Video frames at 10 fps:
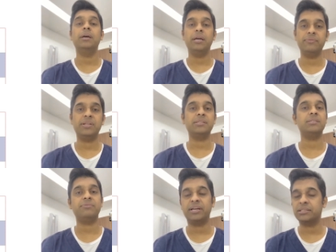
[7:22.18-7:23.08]
If there is
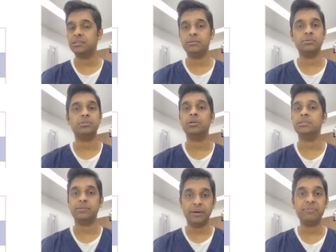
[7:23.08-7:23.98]
infection, no
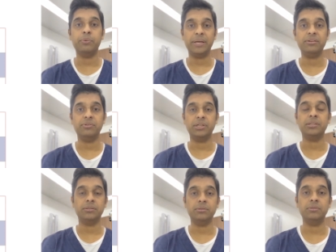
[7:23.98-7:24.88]
choice, you have to wait for
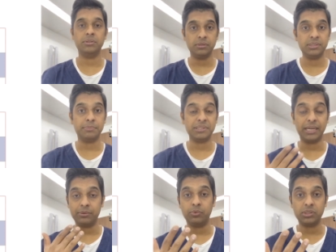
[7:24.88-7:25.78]
it to, you know,
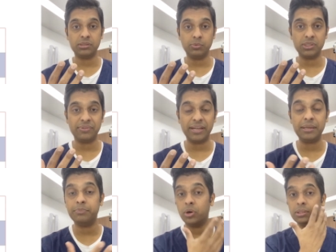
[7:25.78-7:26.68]
subside. What what's very
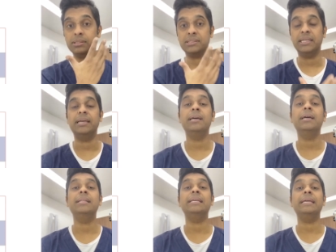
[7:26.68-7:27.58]
important is the
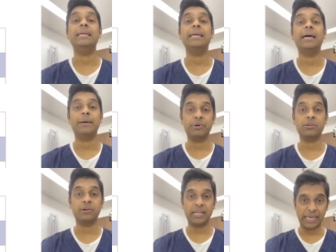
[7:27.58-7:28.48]
the
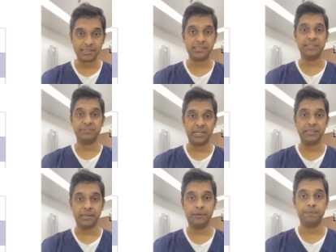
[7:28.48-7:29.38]
hypochlorite accident
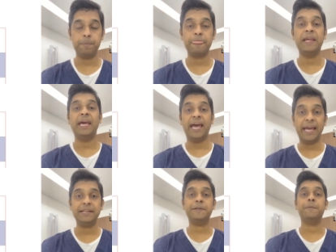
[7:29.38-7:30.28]
right now.
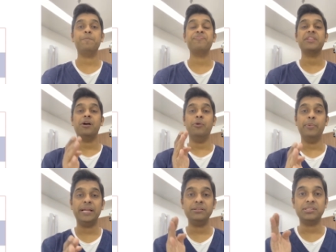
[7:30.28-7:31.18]
And
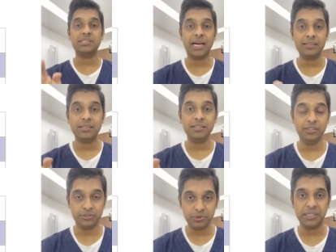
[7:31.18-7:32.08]
when you start
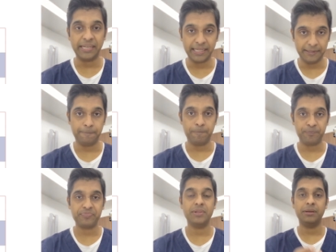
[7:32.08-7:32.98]
your root canal,
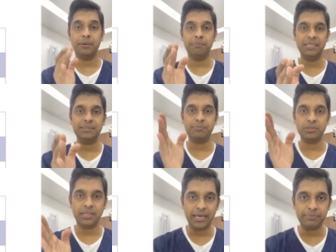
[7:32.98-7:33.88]
please
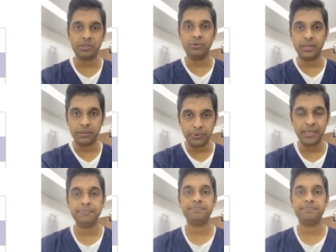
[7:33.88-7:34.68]
put the hypochlorite away.